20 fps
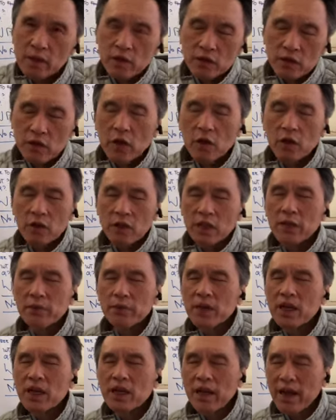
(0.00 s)
So
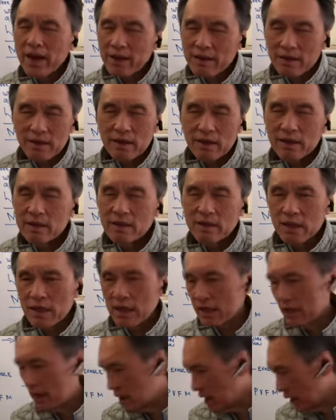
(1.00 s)
lifting anus
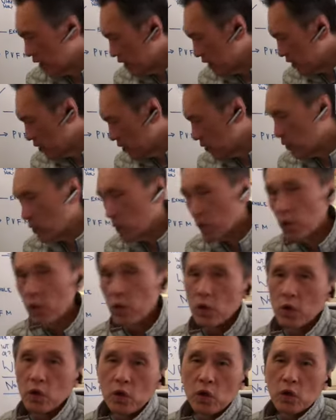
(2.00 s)
is just to
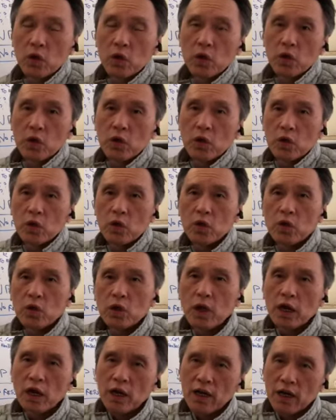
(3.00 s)

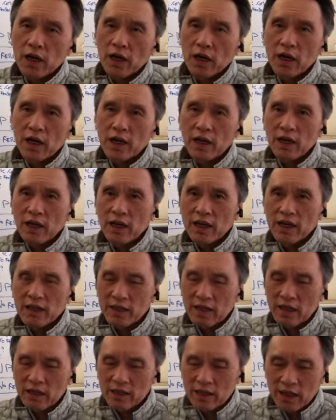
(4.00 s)

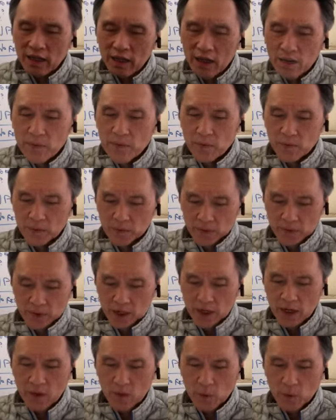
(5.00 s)
a term,
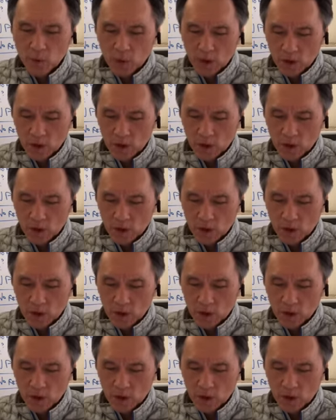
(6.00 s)
a